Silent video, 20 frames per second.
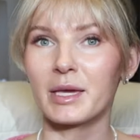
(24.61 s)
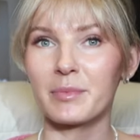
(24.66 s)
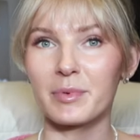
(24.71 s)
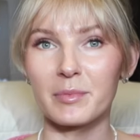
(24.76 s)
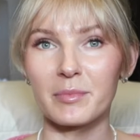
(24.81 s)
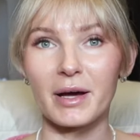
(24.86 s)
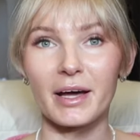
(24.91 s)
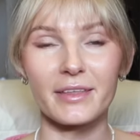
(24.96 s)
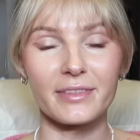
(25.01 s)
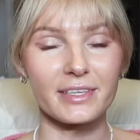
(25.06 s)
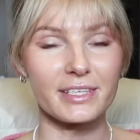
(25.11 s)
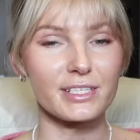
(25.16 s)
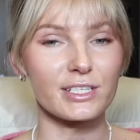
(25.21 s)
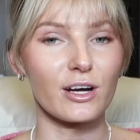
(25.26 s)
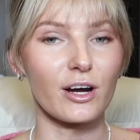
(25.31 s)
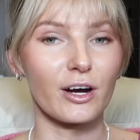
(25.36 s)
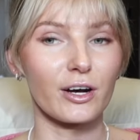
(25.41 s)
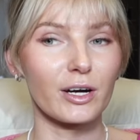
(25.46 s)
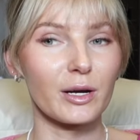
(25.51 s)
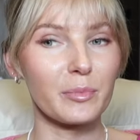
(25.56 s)
Keep in mind these
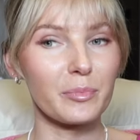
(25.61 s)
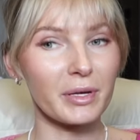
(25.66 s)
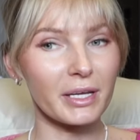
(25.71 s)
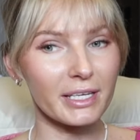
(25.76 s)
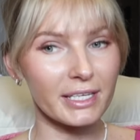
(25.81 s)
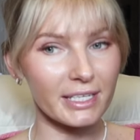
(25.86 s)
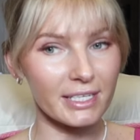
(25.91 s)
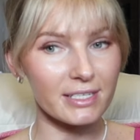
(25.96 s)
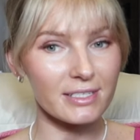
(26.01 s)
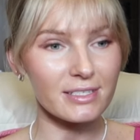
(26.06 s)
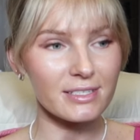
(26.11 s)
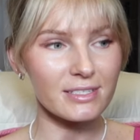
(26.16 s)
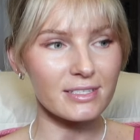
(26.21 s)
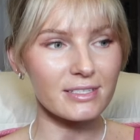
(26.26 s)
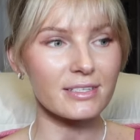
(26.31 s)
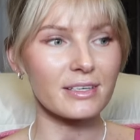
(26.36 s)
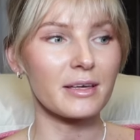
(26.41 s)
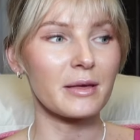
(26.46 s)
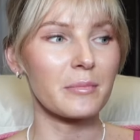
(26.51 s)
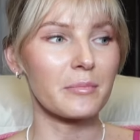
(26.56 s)
are
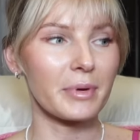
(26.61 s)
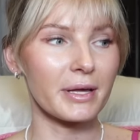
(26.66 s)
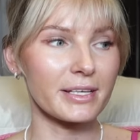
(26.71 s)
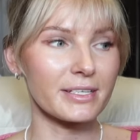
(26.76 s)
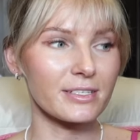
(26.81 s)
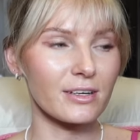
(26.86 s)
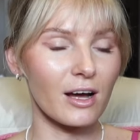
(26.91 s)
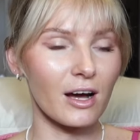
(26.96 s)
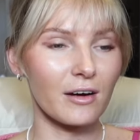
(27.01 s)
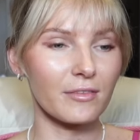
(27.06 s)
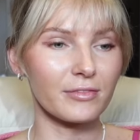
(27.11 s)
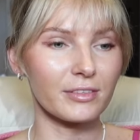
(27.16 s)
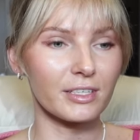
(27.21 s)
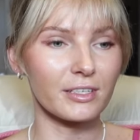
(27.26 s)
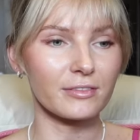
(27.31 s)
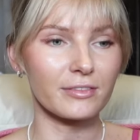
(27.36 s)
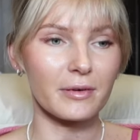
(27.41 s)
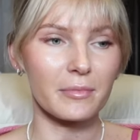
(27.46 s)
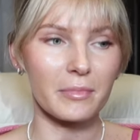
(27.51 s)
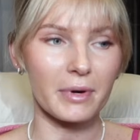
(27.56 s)
opinions based off
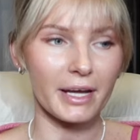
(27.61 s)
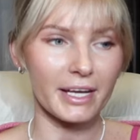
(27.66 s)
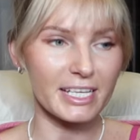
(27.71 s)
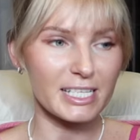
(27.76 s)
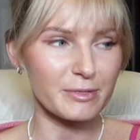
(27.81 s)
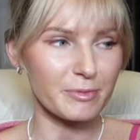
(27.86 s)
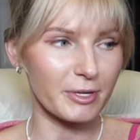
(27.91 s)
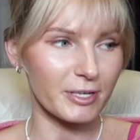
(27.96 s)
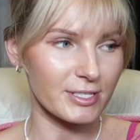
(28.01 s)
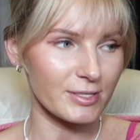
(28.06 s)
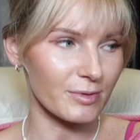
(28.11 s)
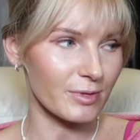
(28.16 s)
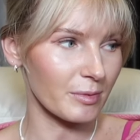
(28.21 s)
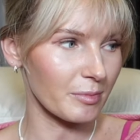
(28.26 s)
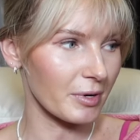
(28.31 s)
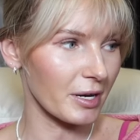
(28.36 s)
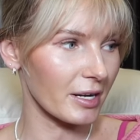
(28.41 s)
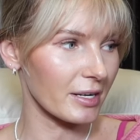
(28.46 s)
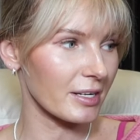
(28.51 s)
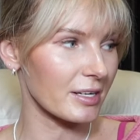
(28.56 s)
of my experience with the
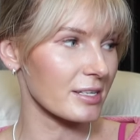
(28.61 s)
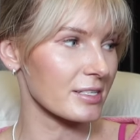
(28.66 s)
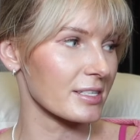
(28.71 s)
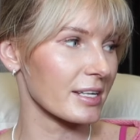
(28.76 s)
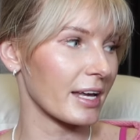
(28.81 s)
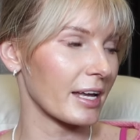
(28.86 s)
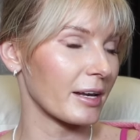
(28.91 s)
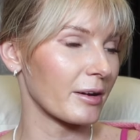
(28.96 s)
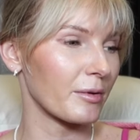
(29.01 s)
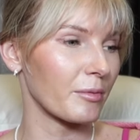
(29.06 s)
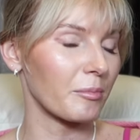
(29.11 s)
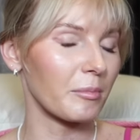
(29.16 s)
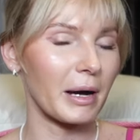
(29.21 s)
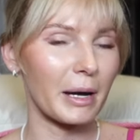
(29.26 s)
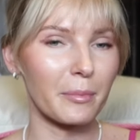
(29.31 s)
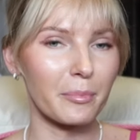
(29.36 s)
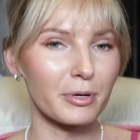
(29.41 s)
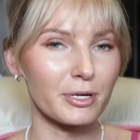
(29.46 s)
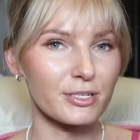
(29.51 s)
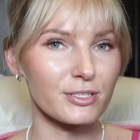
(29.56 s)
products and
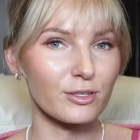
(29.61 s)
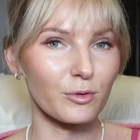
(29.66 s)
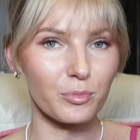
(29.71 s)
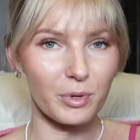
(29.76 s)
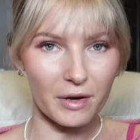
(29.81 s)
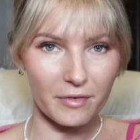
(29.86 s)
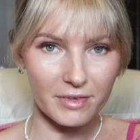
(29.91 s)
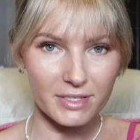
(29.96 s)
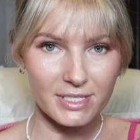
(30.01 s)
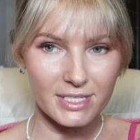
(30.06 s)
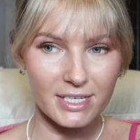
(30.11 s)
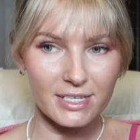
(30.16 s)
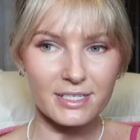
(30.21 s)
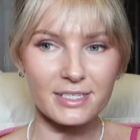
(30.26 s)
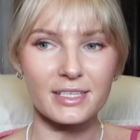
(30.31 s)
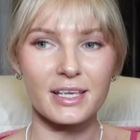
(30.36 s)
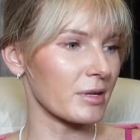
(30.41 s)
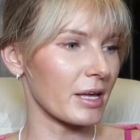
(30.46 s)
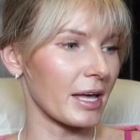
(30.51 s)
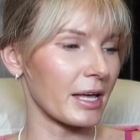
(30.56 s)
my personal preferences,
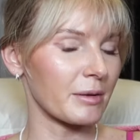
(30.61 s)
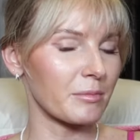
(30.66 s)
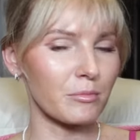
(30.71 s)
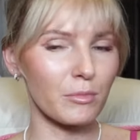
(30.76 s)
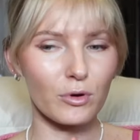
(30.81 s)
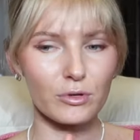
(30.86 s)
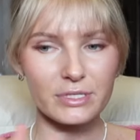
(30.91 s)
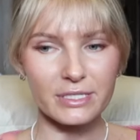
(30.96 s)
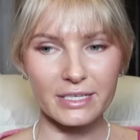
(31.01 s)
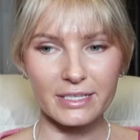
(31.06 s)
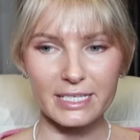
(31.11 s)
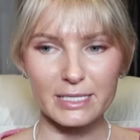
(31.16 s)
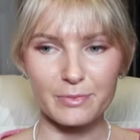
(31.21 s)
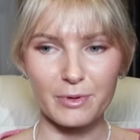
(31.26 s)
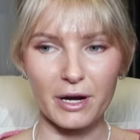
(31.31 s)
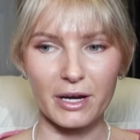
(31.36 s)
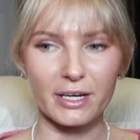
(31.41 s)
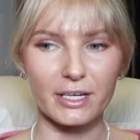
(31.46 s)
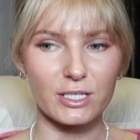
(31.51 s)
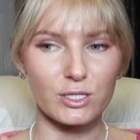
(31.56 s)
and most of these
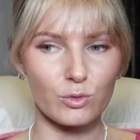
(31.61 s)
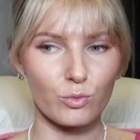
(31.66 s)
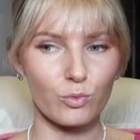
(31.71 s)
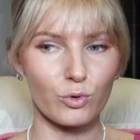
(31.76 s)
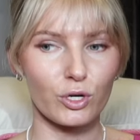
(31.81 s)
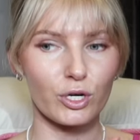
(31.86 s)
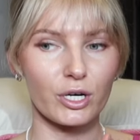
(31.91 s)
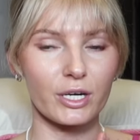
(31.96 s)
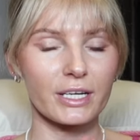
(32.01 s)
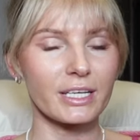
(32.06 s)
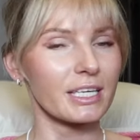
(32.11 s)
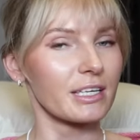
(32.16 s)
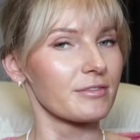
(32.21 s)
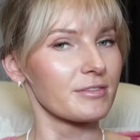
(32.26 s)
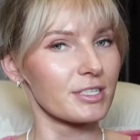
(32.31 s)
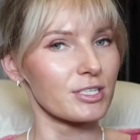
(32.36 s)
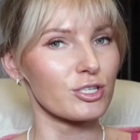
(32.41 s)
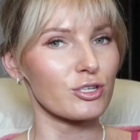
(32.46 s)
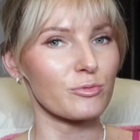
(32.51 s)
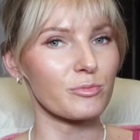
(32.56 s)
products were
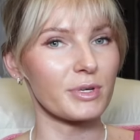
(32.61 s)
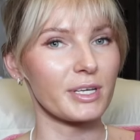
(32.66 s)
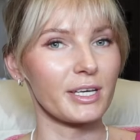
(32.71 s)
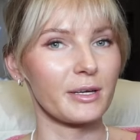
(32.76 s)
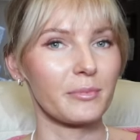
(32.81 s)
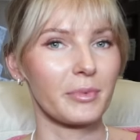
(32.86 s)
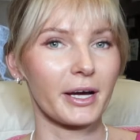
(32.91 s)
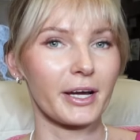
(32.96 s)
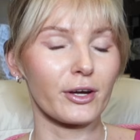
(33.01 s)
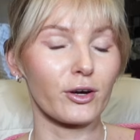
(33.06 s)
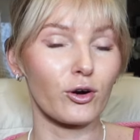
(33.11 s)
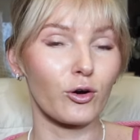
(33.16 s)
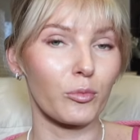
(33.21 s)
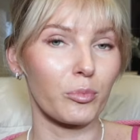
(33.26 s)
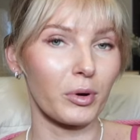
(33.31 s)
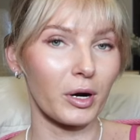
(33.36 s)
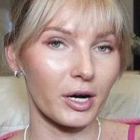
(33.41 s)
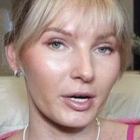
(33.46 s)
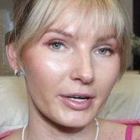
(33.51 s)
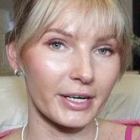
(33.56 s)
gifted to me by
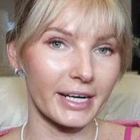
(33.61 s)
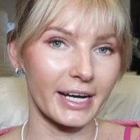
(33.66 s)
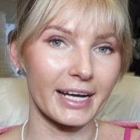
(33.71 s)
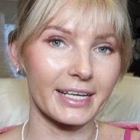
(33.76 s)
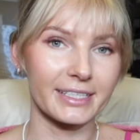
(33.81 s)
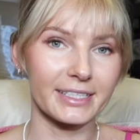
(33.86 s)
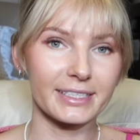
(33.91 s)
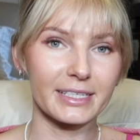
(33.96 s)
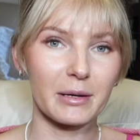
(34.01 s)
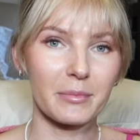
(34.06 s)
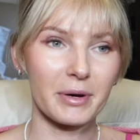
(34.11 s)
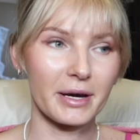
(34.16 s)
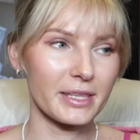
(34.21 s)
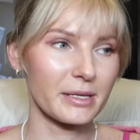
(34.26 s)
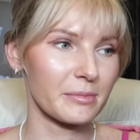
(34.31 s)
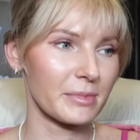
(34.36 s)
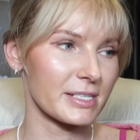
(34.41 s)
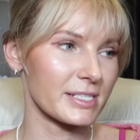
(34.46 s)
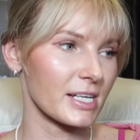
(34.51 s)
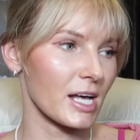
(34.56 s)
Kopari. I did not buy
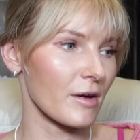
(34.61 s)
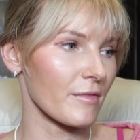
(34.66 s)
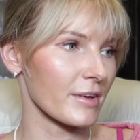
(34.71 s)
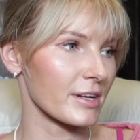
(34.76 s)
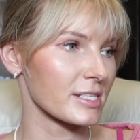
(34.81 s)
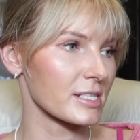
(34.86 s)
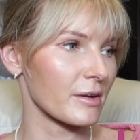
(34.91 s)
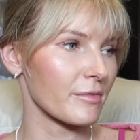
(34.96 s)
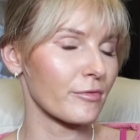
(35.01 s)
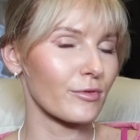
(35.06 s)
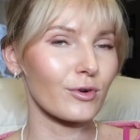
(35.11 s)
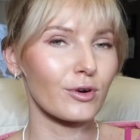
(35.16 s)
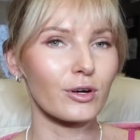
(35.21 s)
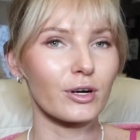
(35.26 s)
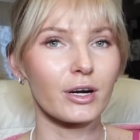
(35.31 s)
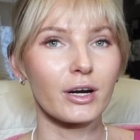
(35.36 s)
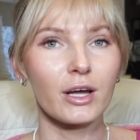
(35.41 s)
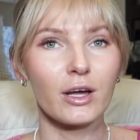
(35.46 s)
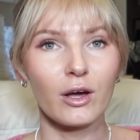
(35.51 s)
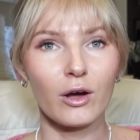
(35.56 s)
them myself except for